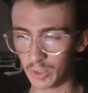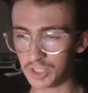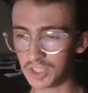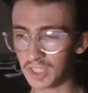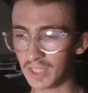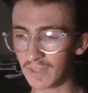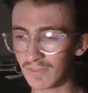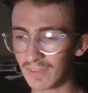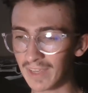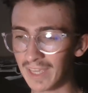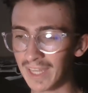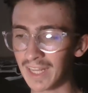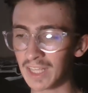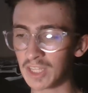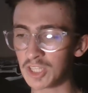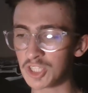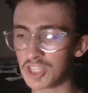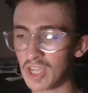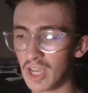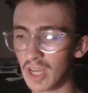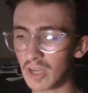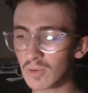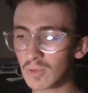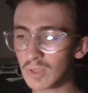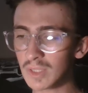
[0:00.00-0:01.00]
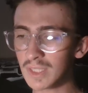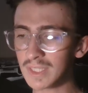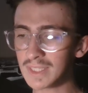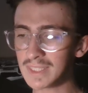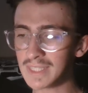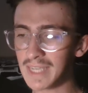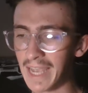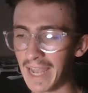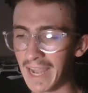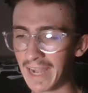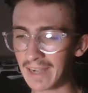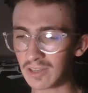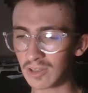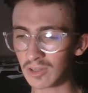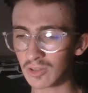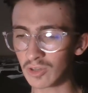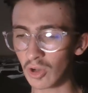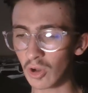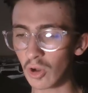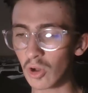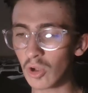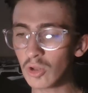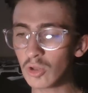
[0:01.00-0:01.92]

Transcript: which conveyed a general attack on